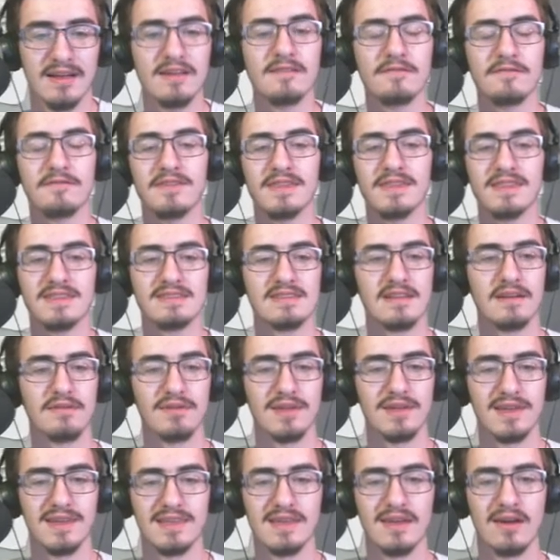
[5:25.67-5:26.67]
Even
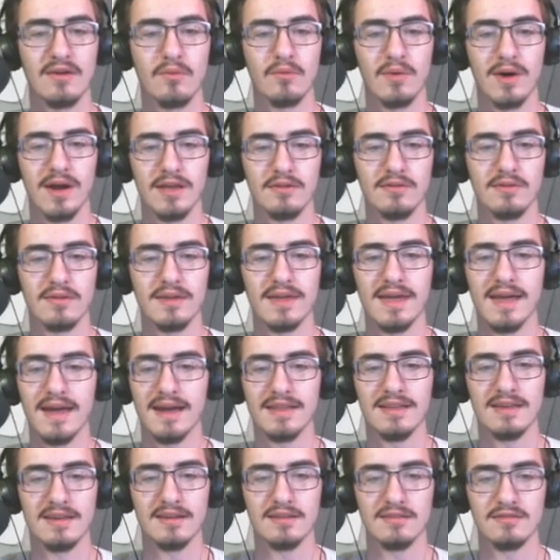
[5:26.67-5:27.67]
stuff like DIY, you can get
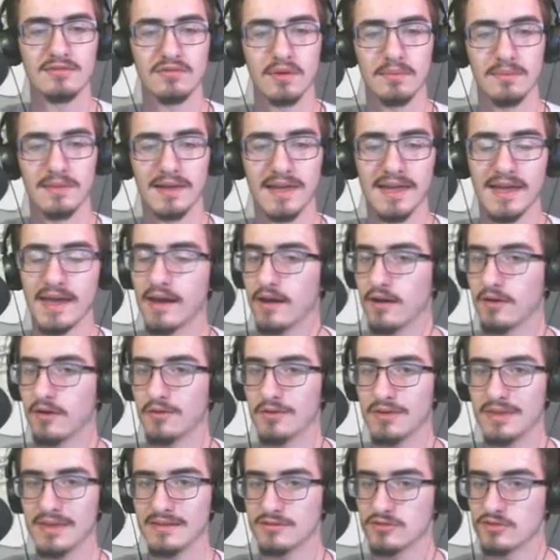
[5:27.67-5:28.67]
ideas from like
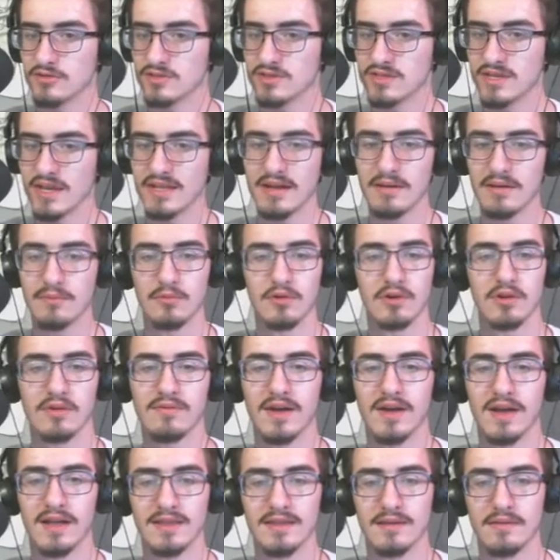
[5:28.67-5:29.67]
how these are set up, where you've
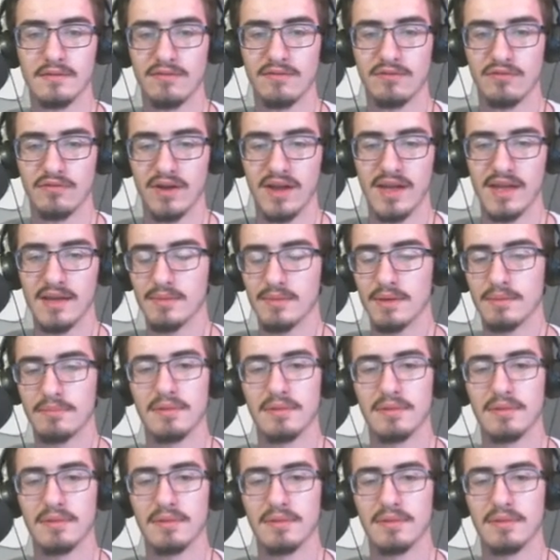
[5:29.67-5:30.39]
got the frame, the